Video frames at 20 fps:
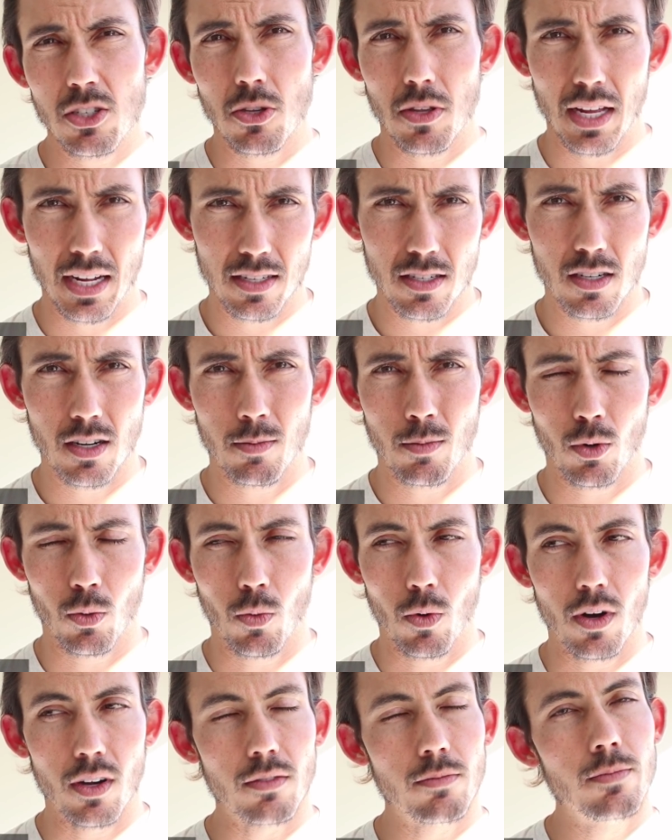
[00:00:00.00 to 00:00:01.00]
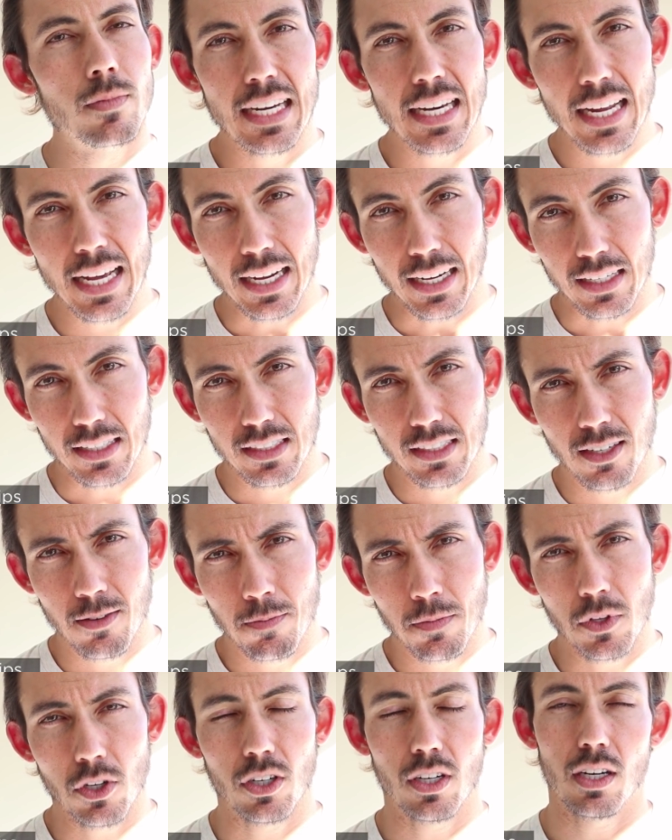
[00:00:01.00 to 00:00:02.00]
so that's number one. Next,
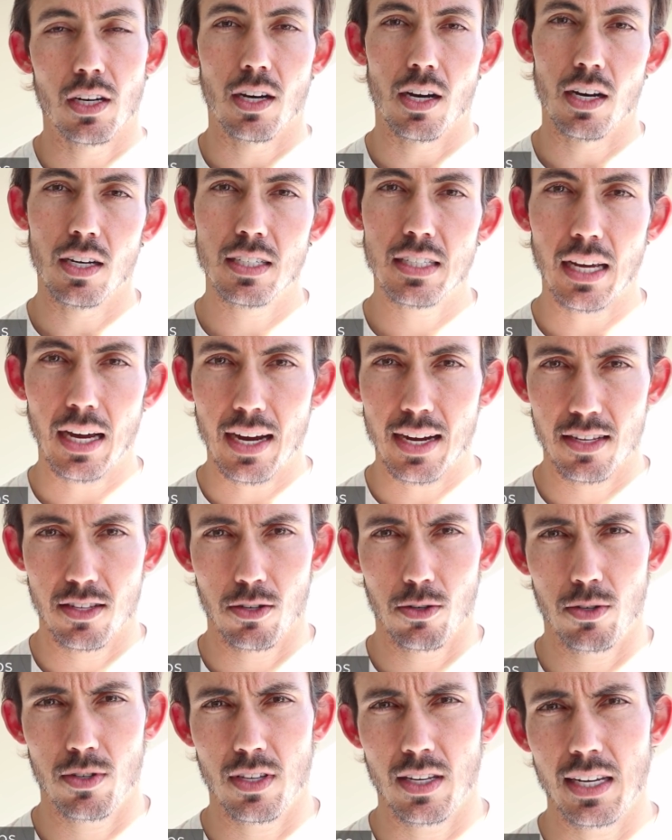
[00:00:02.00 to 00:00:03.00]
you're gonna untie those